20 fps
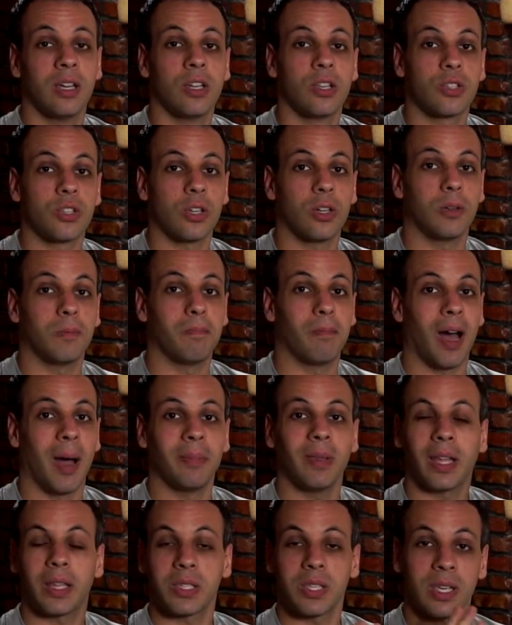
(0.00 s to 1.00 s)
So I'm
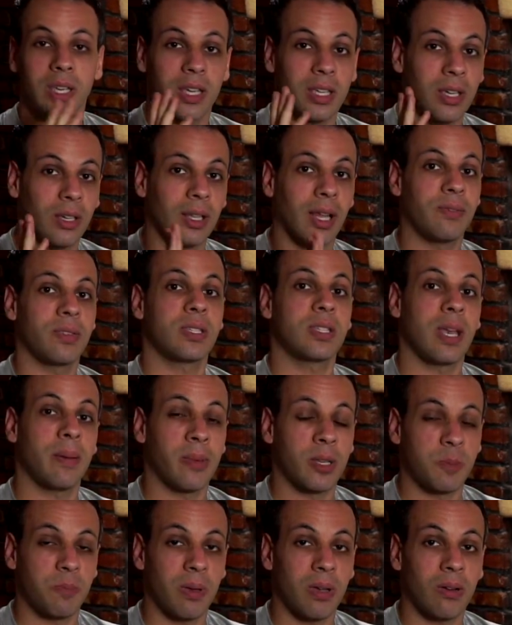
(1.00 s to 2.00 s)
not saying you'll have the same
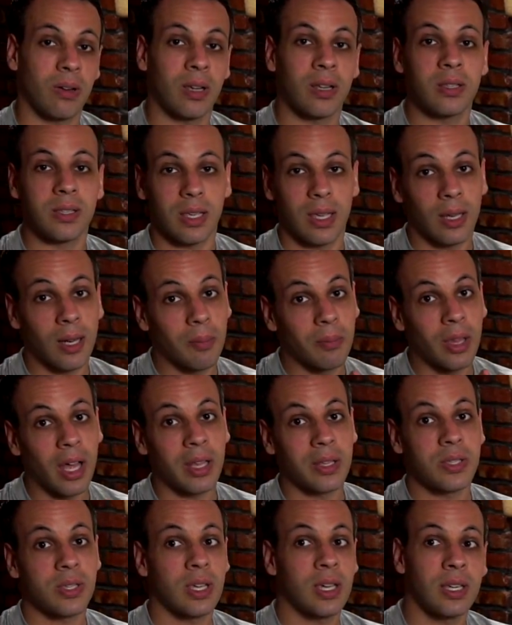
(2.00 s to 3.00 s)
experience, and I'm
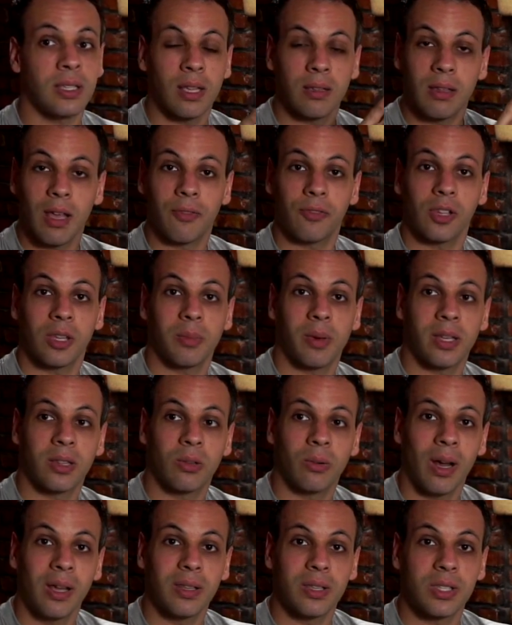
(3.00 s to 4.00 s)
not saying they definitely made the
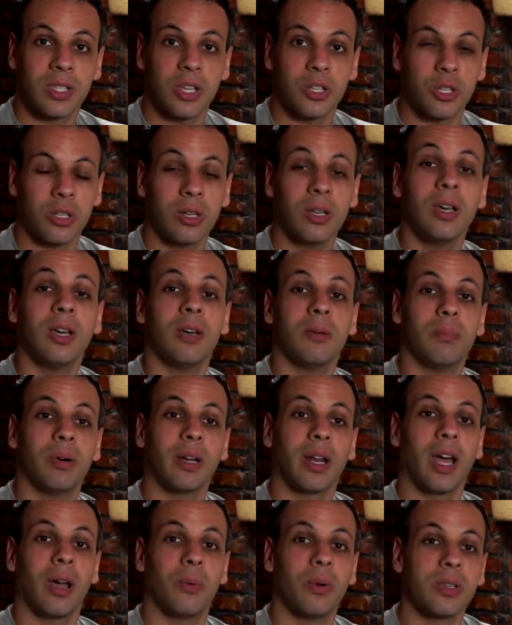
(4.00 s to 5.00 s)
right decision, but
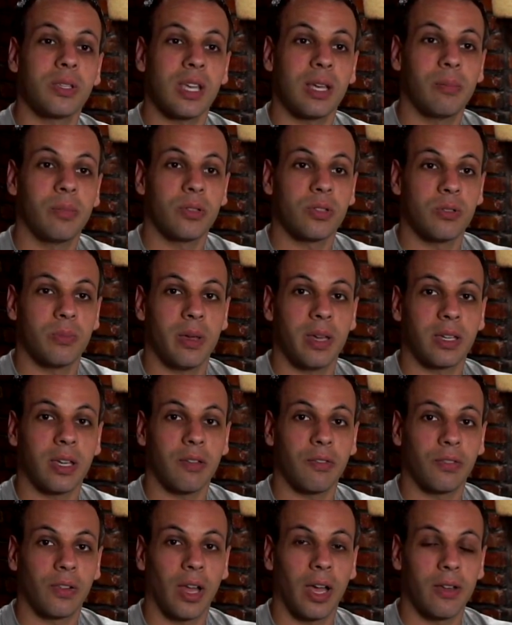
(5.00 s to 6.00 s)
I was able to make a
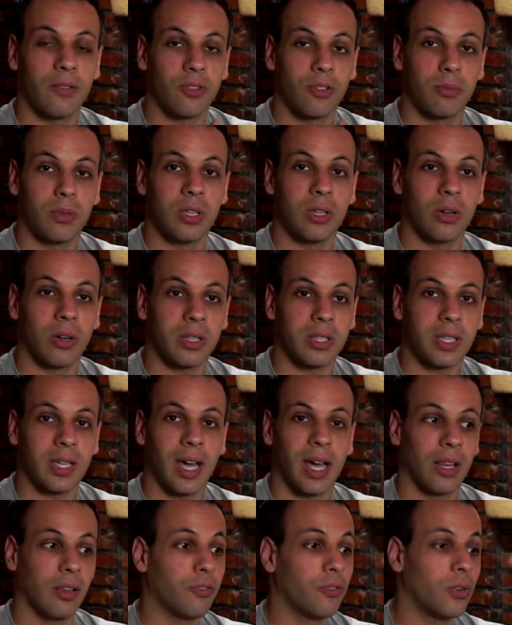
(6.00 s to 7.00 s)
flight from New York to
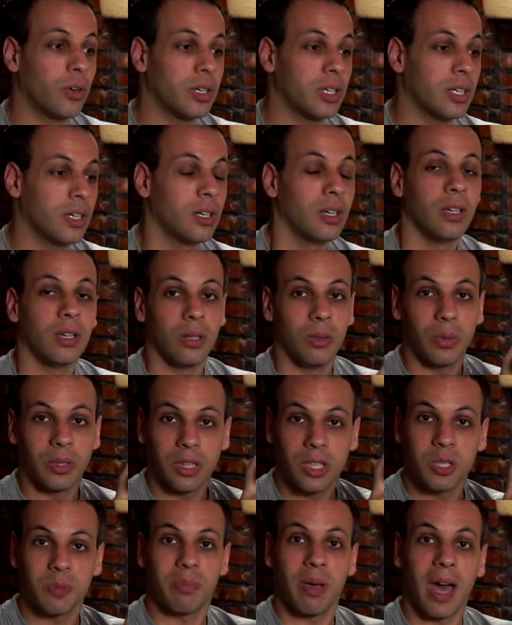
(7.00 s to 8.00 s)
California with
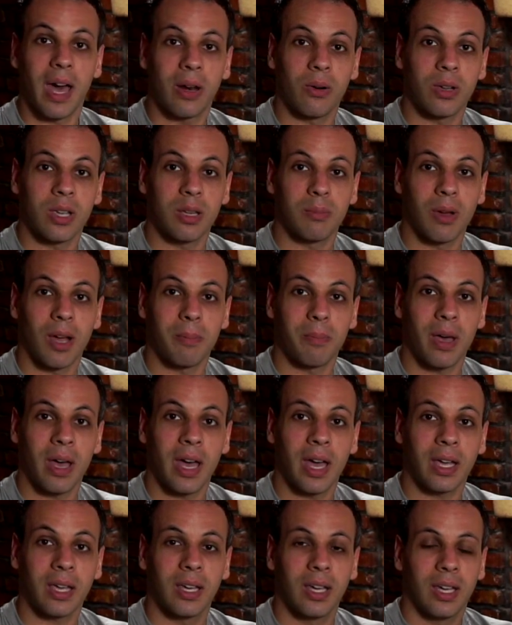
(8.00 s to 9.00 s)
this battery in my
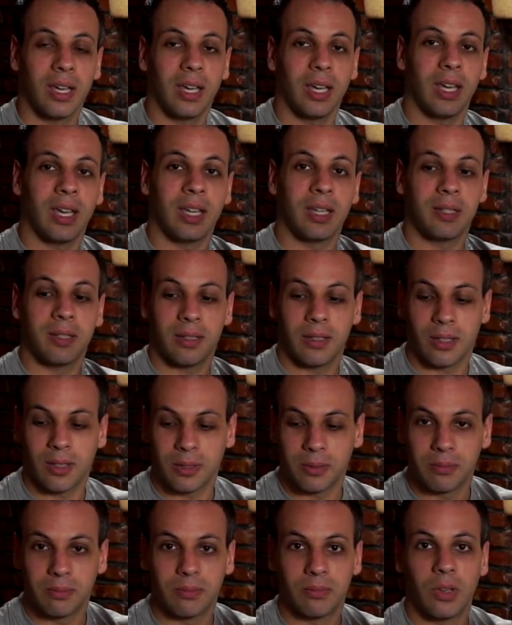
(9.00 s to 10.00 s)
bag, and, you
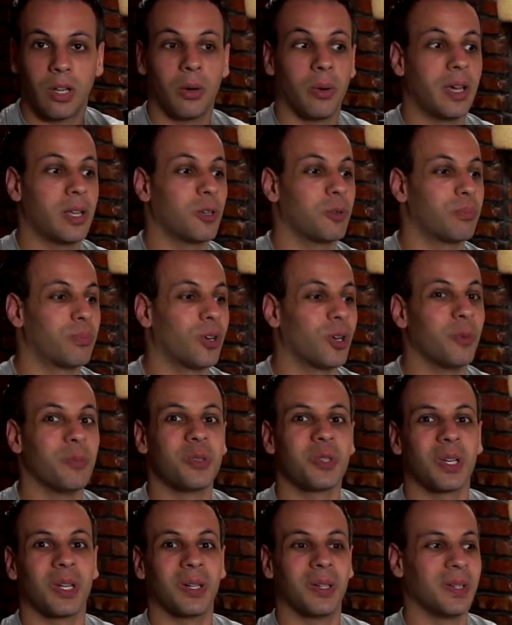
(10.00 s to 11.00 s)
know, no anal probe,
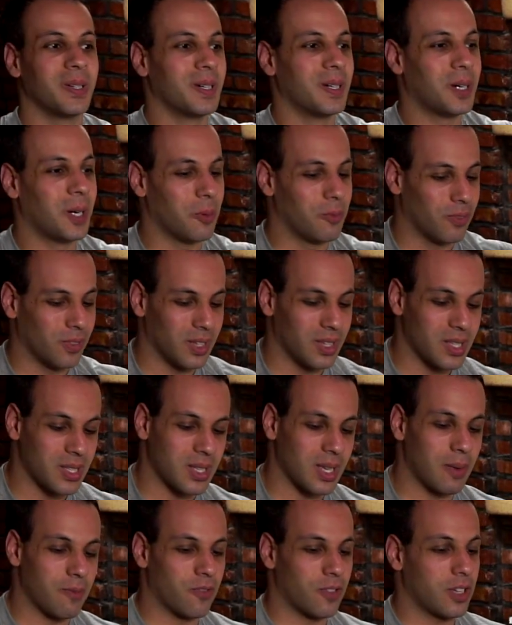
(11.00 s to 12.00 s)
so hopefully the
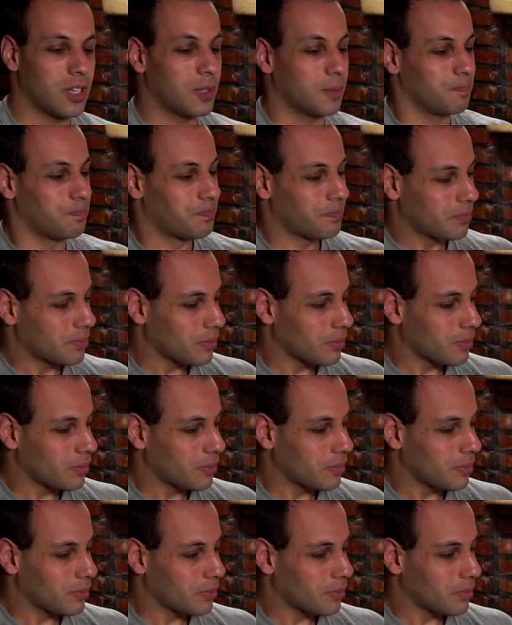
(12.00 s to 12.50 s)
same for you.